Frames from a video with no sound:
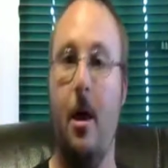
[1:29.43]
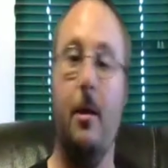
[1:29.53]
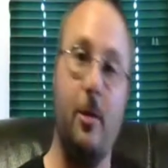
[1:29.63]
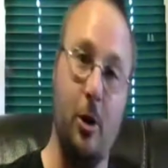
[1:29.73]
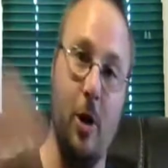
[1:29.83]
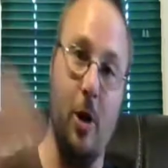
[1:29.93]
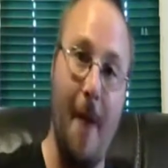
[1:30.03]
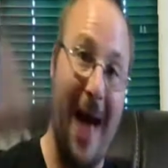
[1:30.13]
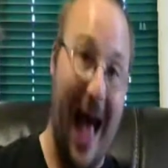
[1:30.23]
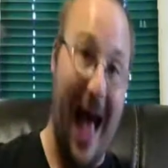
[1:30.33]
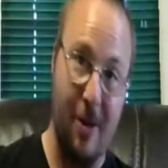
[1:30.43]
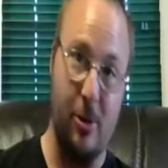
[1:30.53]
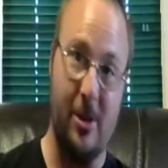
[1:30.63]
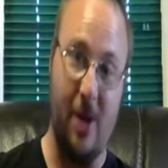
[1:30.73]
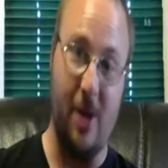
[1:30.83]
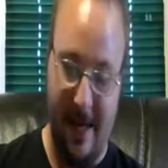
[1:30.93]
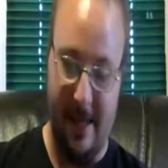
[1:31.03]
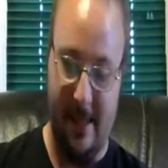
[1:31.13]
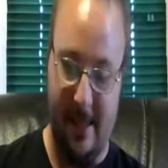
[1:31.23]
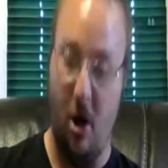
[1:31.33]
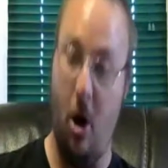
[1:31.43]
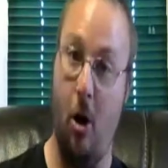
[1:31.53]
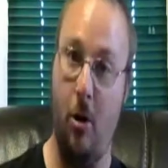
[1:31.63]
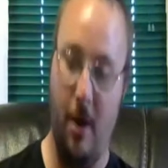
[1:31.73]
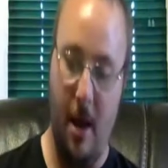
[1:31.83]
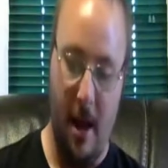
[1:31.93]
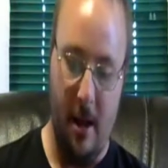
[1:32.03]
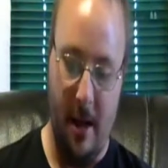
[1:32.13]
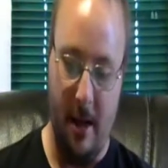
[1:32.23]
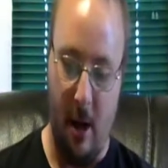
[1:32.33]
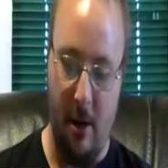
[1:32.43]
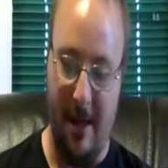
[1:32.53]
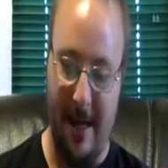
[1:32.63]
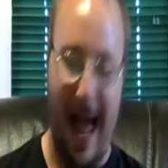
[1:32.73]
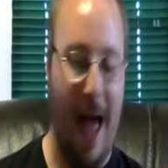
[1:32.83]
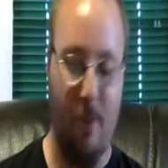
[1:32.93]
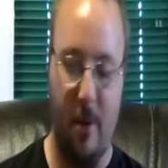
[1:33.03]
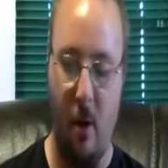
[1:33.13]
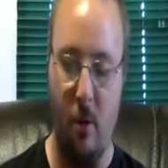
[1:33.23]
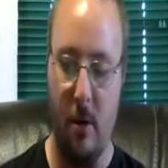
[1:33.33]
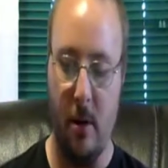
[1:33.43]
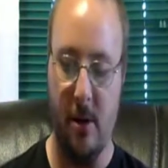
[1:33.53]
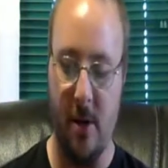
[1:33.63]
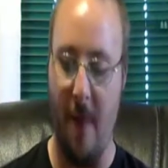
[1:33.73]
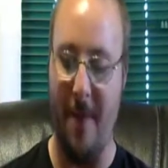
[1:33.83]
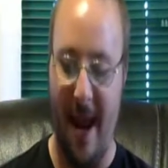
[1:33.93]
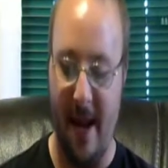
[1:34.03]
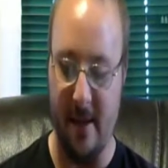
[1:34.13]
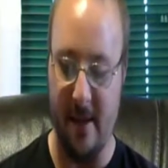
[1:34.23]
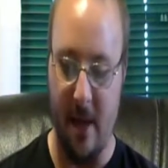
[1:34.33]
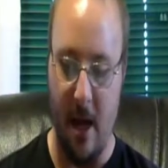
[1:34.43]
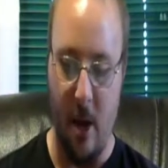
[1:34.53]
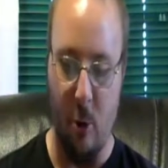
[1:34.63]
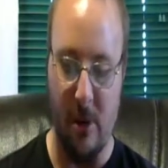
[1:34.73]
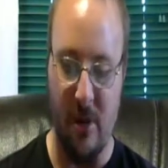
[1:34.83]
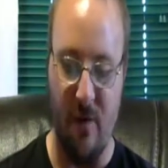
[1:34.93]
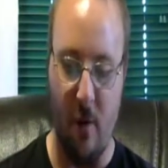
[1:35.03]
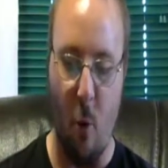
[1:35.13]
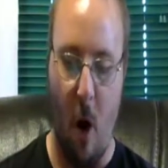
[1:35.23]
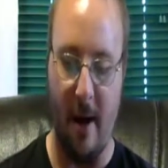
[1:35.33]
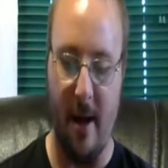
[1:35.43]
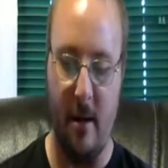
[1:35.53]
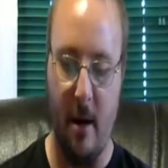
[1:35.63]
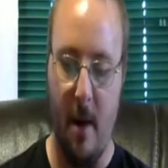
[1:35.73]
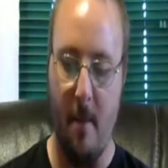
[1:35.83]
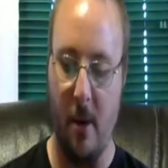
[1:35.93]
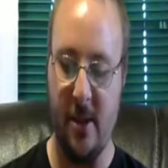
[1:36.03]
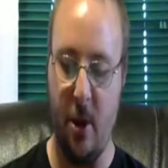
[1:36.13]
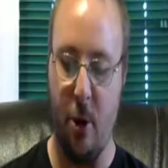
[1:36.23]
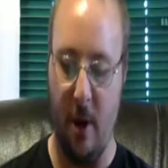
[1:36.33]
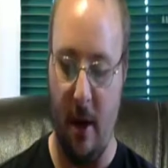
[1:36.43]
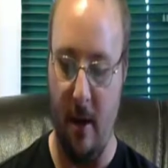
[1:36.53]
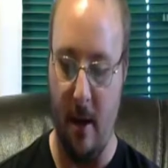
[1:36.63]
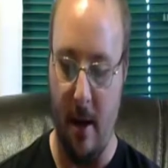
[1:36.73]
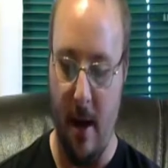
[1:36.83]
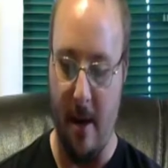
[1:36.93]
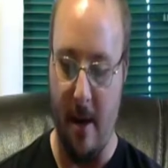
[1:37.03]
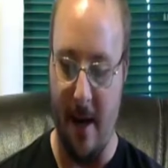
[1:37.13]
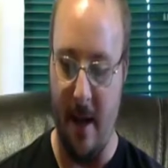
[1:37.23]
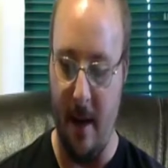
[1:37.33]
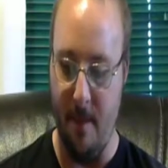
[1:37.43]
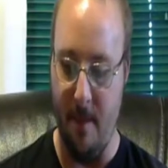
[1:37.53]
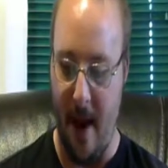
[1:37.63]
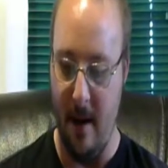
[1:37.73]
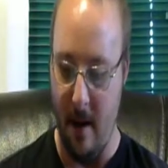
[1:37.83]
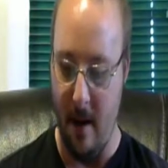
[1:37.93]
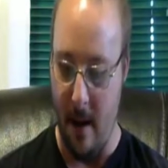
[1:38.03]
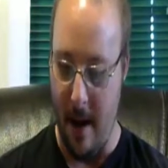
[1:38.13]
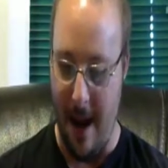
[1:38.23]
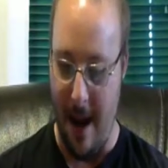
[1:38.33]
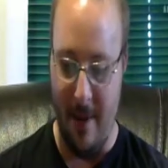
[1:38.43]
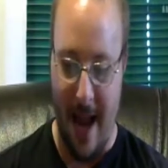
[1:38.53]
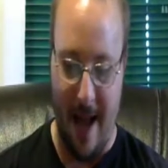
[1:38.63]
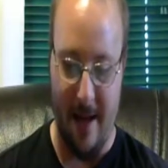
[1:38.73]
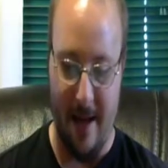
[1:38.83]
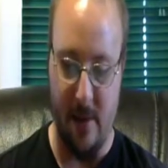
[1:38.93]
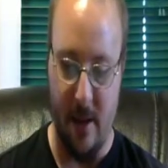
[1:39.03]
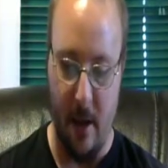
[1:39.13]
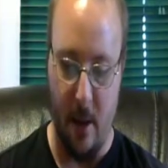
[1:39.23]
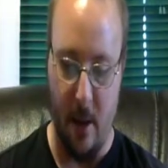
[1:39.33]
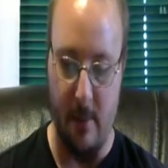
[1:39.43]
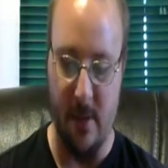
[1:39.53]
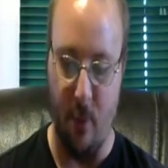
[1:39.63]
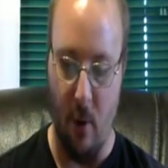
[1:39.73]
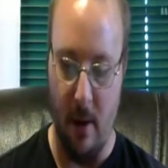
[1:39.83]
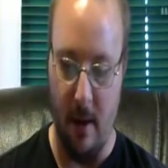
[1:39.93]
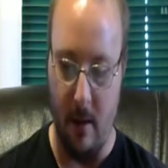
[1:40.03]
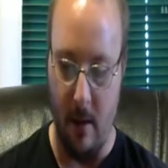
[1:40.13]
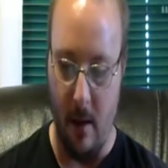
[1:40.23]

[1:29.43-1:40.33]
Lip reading: The top actors are in this are Leonardo DiCaprio, Tom Hanks, Christopher Walken, Martin Sheen, Natalie Bay, Amy Adams, James Brolin,